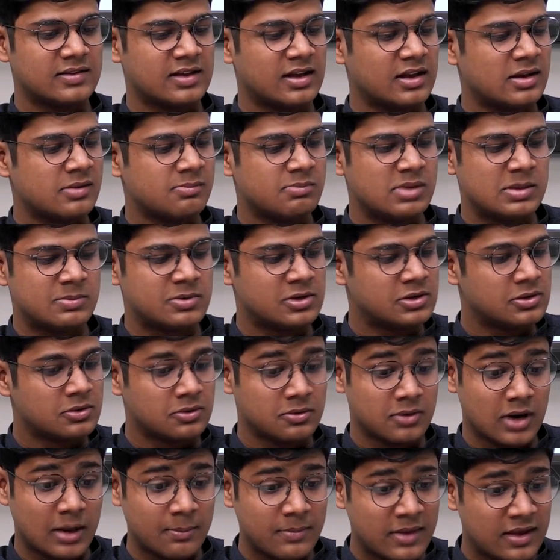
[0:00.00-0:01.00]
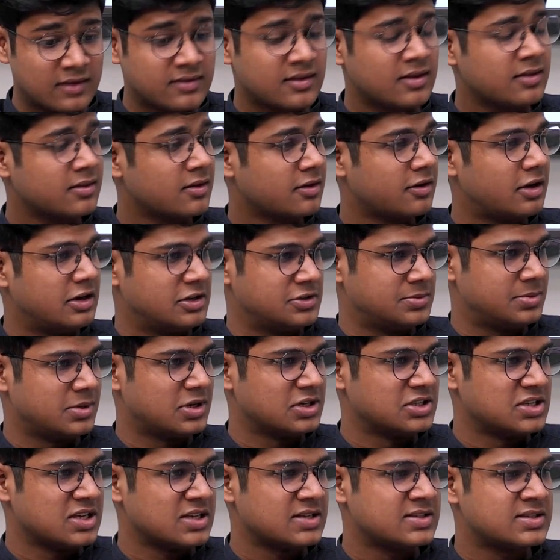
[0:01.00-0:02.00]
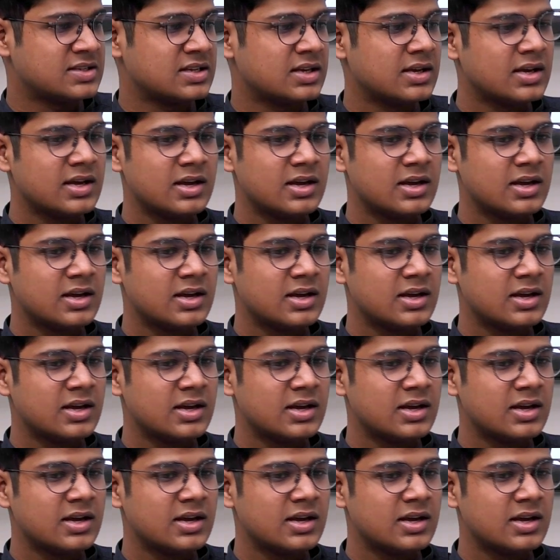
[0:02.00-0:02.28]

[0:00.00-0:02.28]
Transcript: and people do amazing in the college projects.